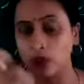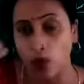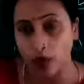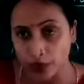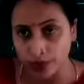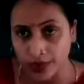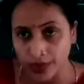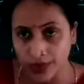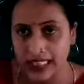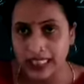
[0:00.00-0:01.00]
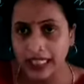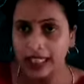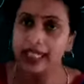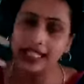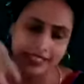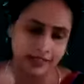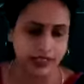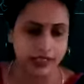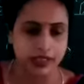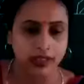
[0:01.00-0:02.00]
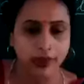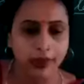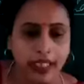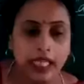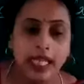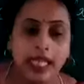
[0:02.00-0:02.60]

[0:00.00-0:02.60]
What it produces? Electricity. Okay.